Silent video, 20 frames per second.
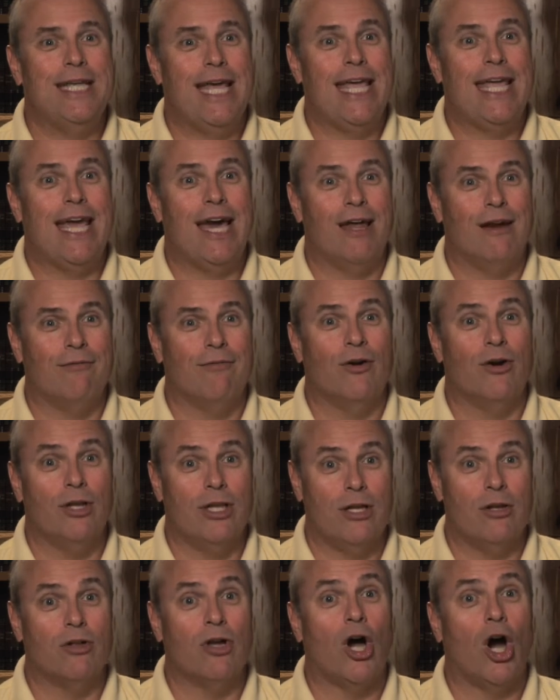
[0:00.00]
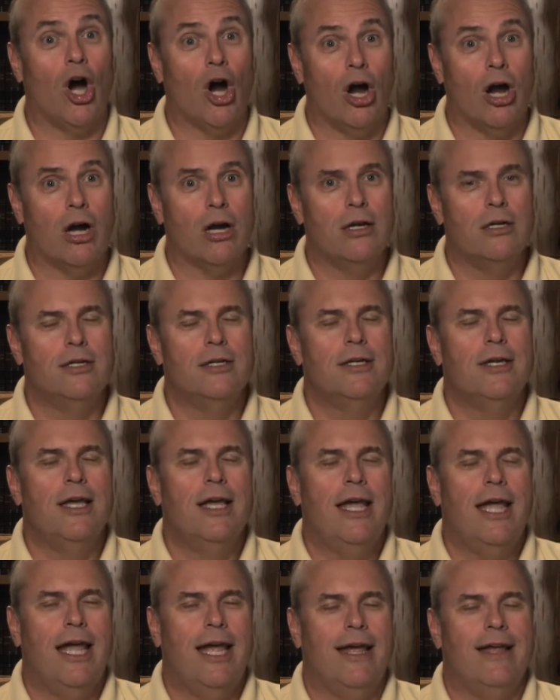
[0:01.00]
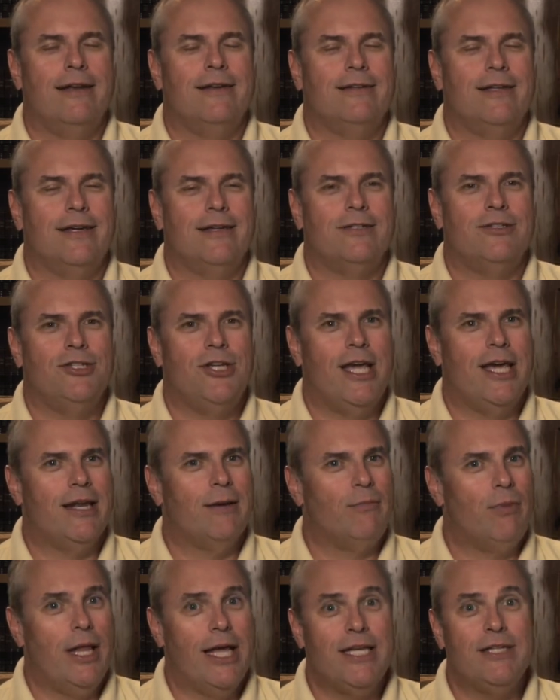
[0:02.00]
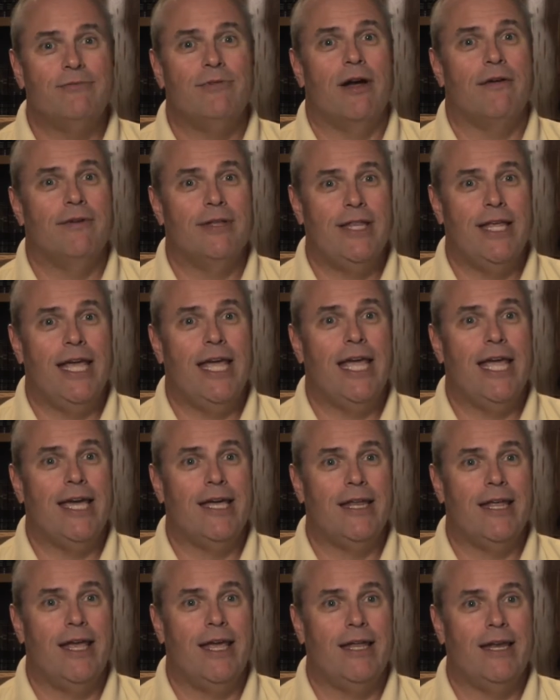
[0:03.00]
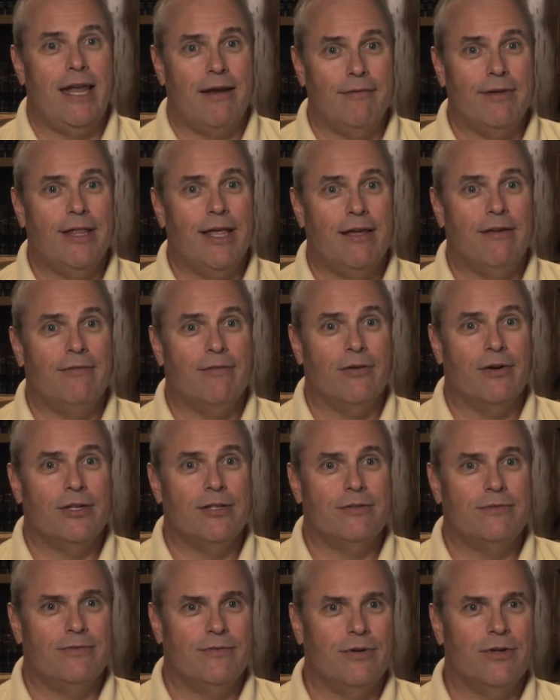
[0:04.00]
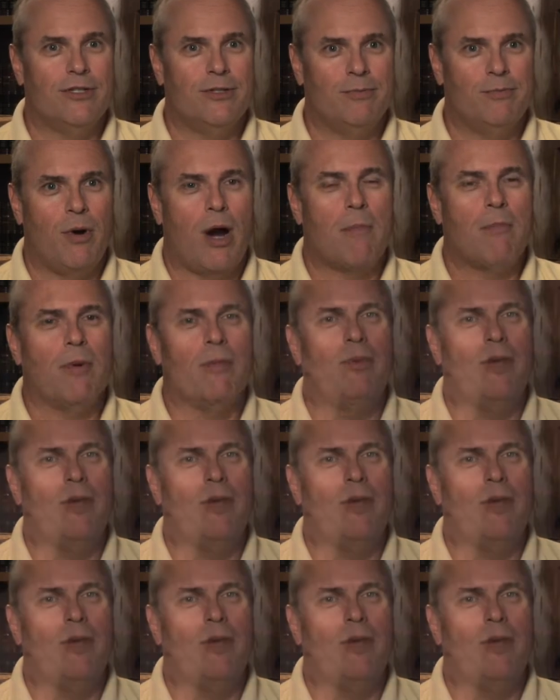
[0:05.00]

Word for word: take out of her little car. And she had a place for everything and everything for its proper